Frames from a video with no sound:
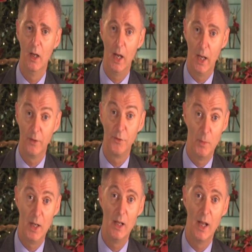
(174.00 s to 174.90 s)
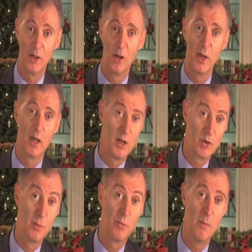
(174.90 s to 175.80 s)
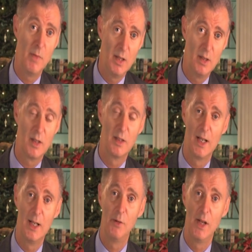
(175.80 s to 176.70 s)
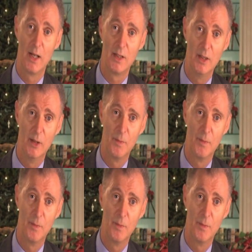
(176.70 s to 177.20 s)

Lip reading: and for many economic hardship remains a daily reality,